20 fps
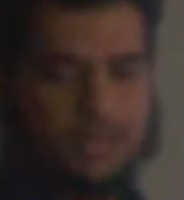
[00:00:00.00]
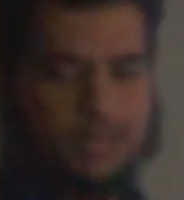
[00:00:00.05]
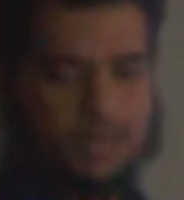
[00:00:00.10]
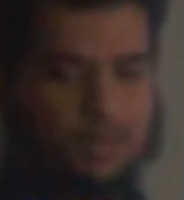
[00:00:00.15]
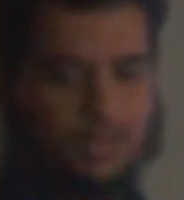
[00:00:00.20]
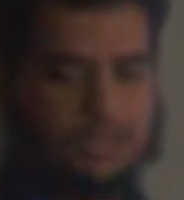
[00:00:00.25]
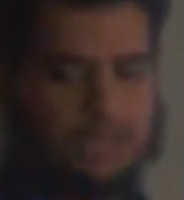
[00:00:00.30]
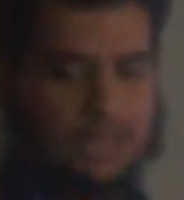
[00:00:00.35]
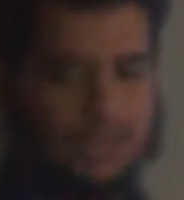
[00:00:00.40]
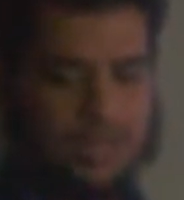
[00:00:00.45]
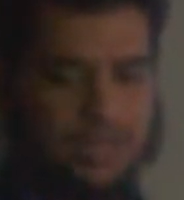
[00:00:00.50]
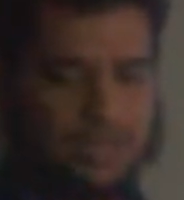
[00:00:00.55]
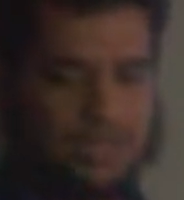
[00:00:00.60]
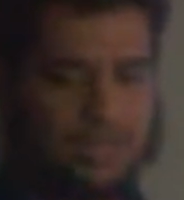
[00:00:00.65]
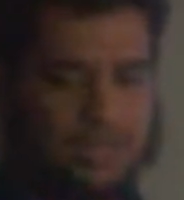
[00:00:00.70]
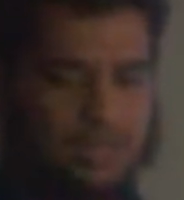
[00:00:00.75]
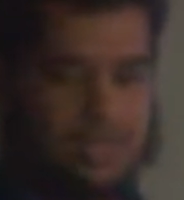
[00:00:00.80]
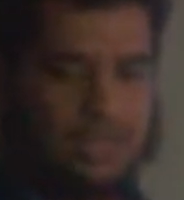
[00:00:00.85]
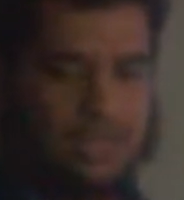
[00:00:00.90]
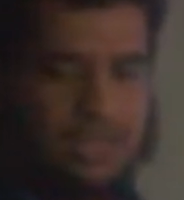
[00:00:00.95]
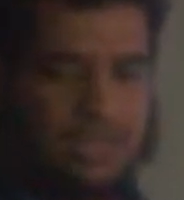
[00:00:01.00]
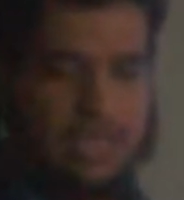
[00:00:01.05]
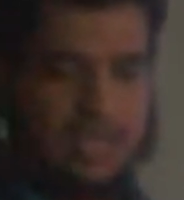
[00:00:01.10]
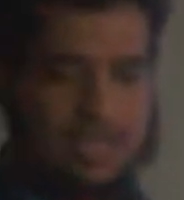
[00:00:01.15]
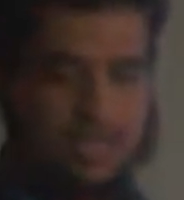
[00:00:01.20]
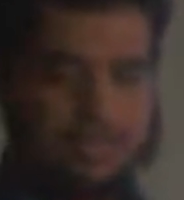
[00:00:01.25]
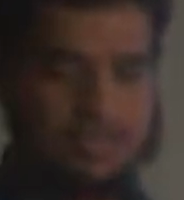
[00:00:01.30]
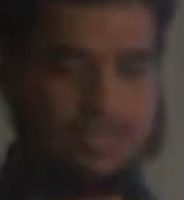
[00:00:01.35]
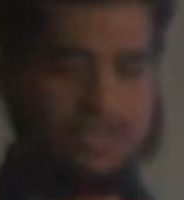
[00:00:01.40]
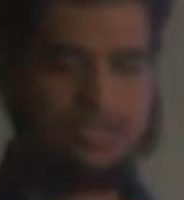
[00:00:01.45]
called a wire,
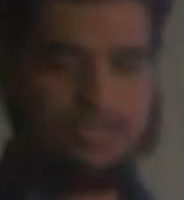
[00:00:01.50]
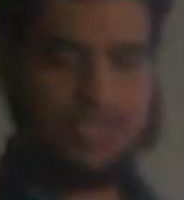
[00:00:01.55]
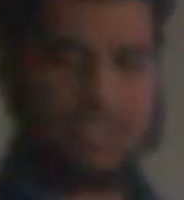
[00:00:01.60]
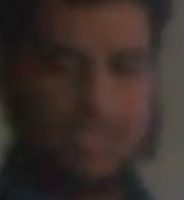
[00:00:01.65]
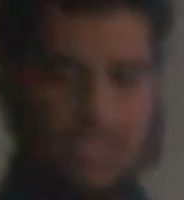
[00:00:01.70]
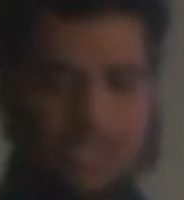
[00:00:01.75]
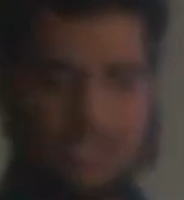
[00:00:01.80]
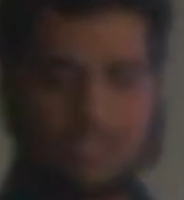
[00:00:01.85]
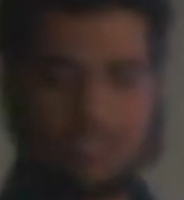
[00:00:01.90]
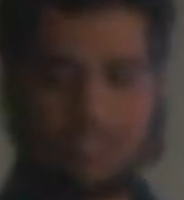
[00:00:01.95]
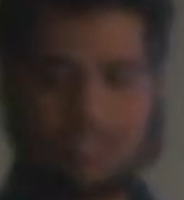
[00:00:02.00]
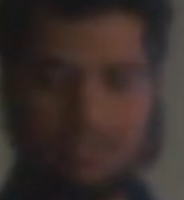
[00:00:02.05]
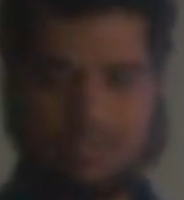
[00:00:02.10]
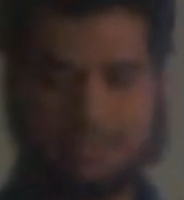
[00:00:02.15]
and this machine.